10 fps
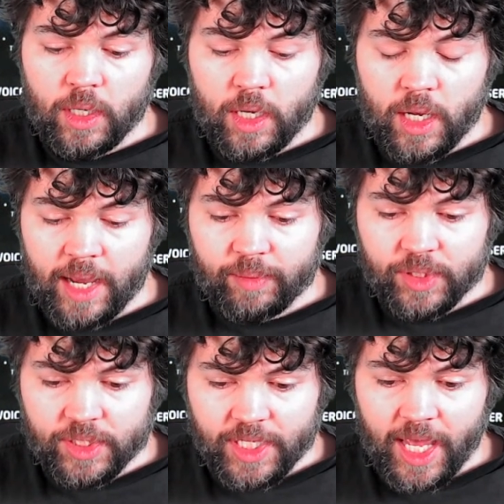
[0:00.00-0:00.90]
I
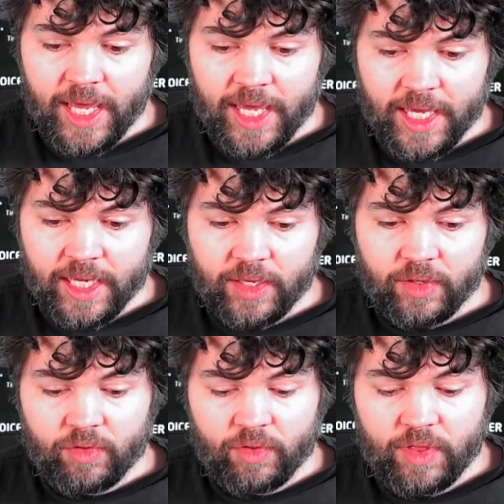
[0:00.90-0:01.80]
would say
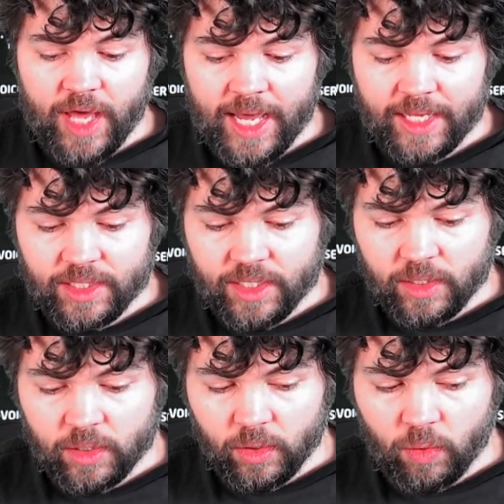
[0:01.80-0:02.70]
that
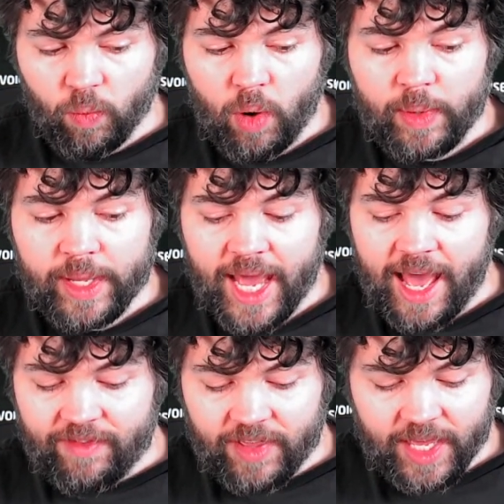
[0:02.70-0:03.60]
what we
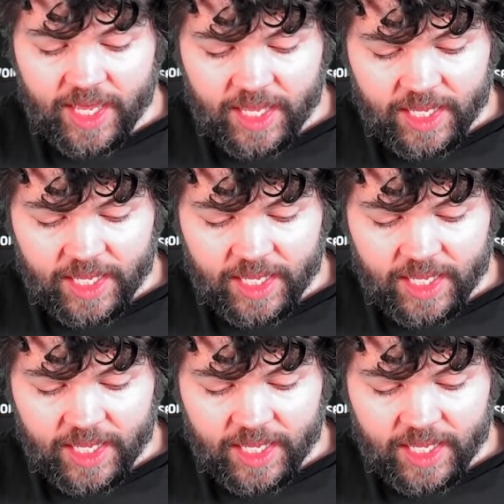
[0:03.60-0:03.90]
have here